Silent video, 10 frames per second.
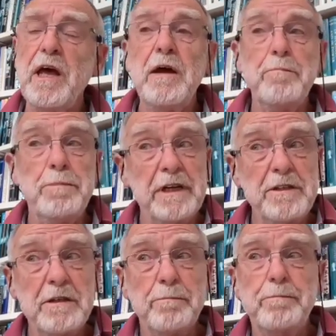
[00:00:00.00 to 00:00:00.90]
But
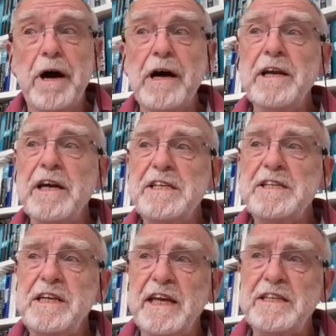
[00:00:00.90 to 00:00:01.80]
by
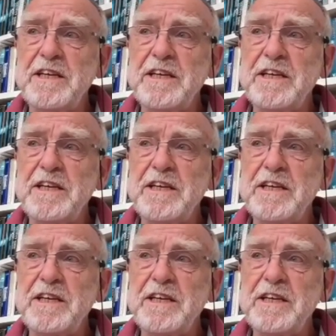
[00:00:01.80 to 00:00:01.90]
1980,